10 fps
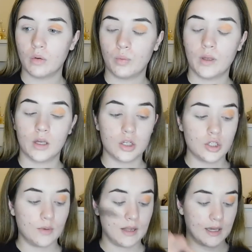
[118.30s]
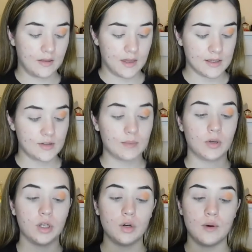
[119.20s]
We're going to do it like this. So I'm going
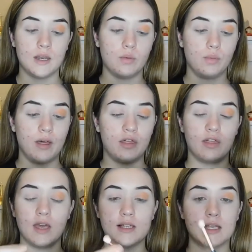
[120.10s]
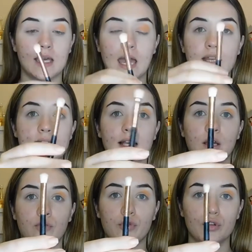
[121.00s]
to go in with, it's like a
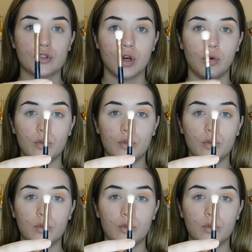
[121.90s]
rose gold.